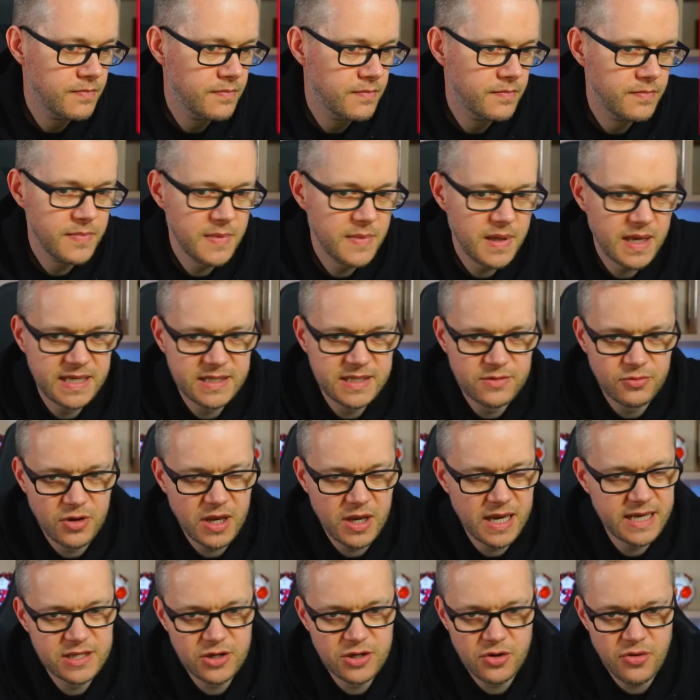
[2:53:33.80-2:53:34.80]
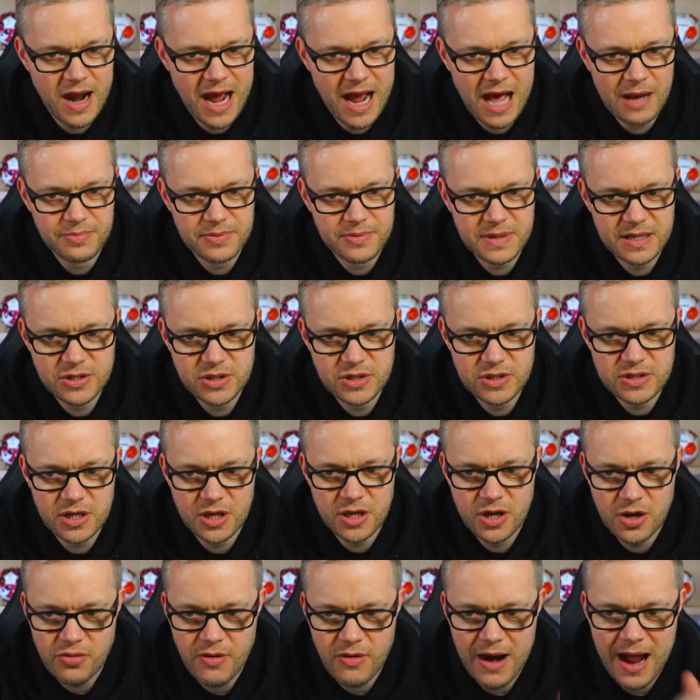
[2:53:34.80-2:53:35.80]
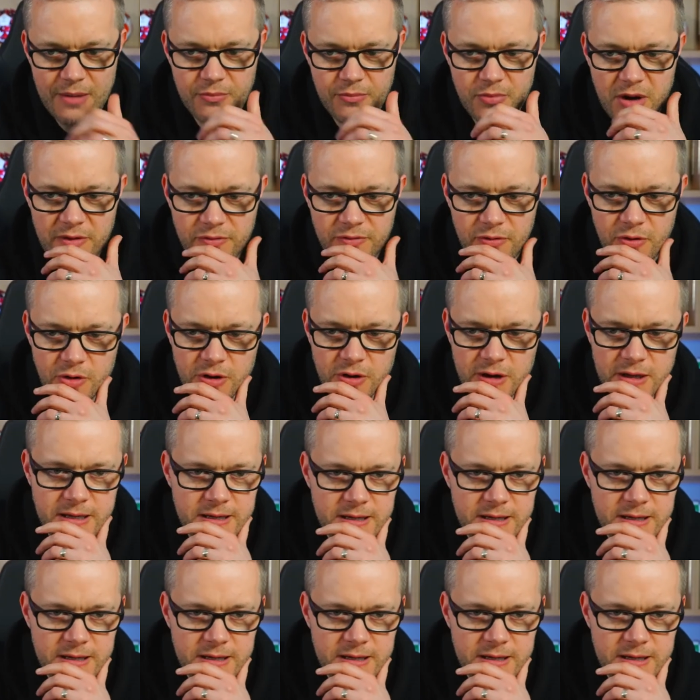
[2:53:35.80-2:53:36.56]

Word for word: He's, he's crap. He's just a crap referee.